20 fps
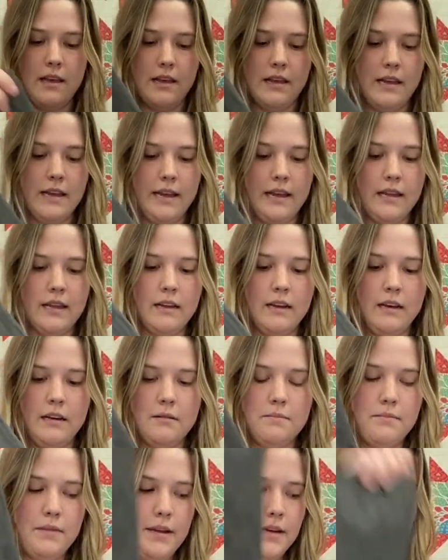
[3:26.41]

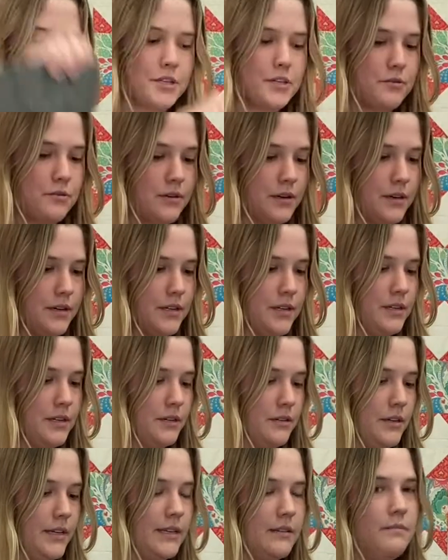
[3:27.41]
And make sure to
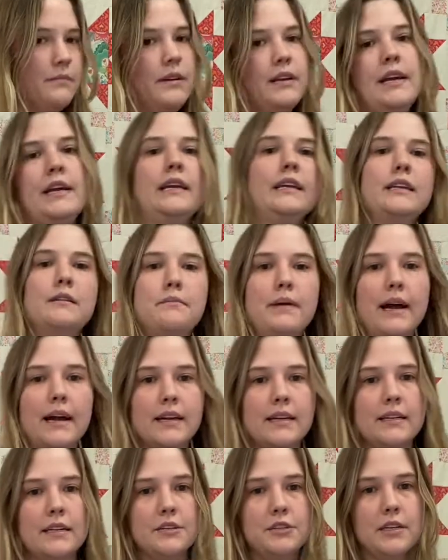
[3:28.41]
do some nice
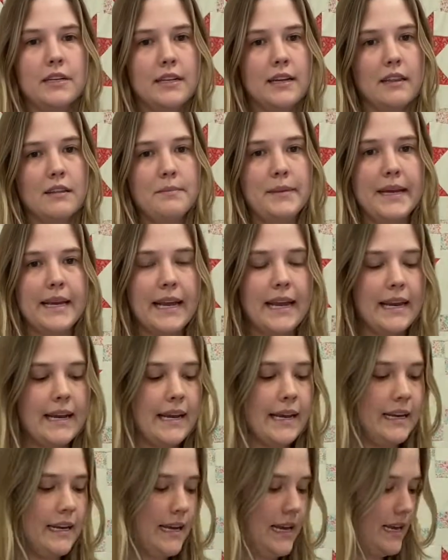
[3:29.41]
back stitches at the
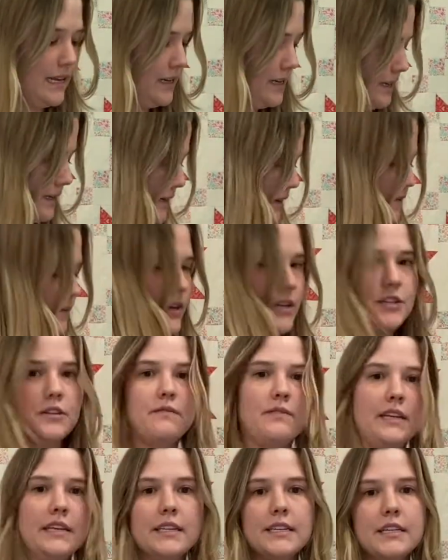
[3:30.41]
beginning and end of each
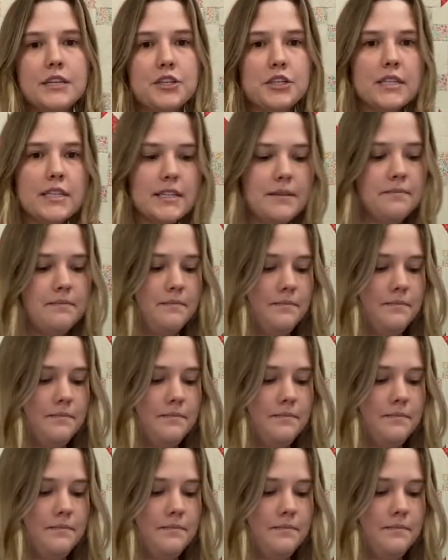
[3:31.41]
of these stitches.